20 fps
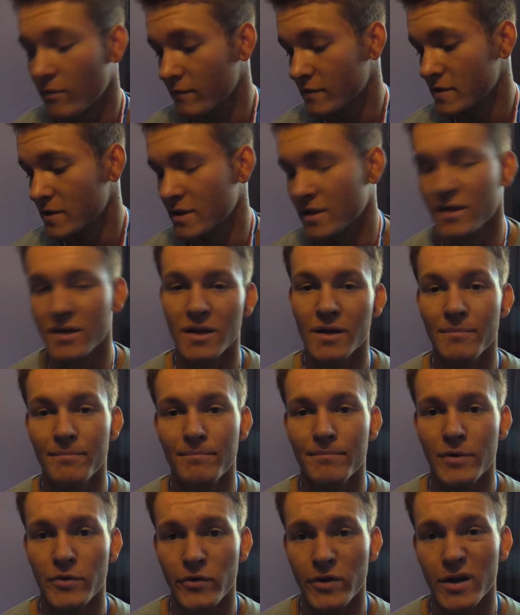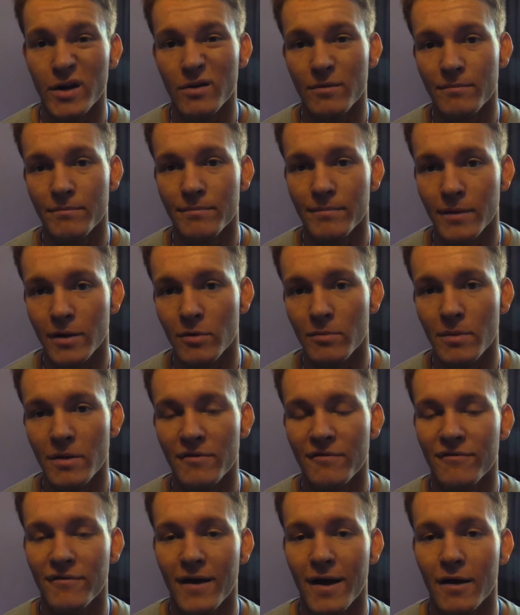Obviously you're going to build a little bit
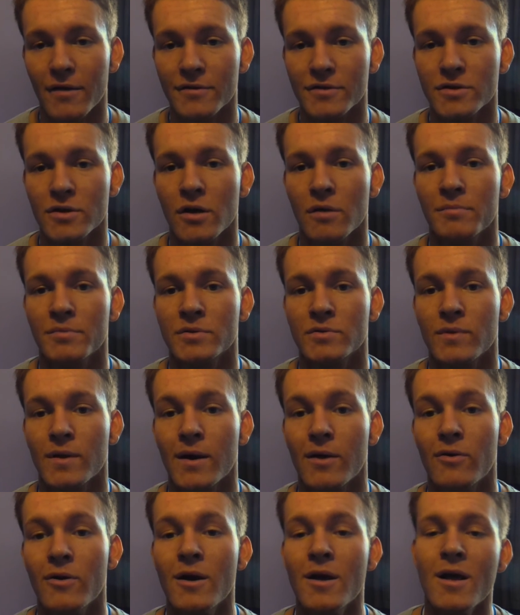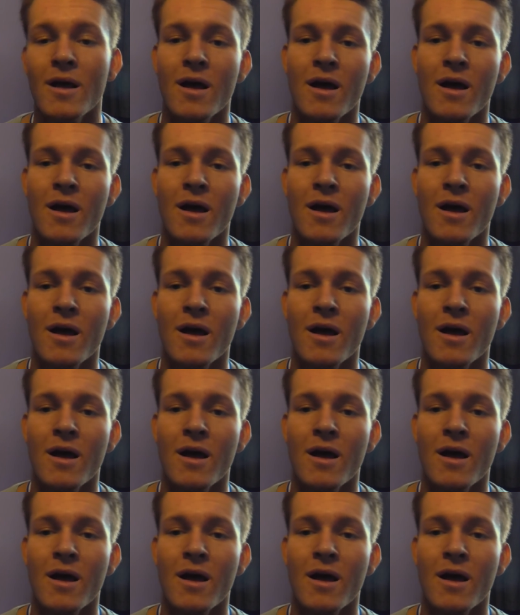of fat on top as well,